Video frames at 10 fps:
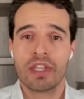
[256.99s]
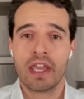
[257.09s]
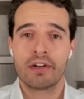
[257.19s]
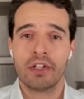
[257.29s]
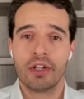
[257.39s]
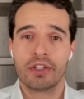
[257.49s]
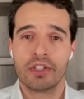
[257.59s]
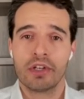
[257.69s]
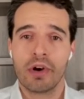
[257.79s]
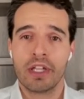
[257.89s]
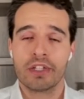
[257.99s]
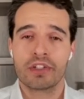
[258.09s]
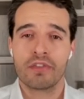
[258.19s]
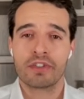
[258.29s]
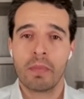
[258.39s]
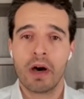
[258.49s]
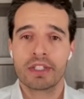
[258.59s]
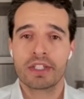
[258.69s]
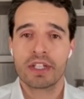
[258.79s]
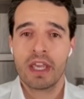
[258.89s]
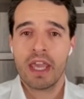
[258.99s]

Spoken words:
they are not in the greatest of spots.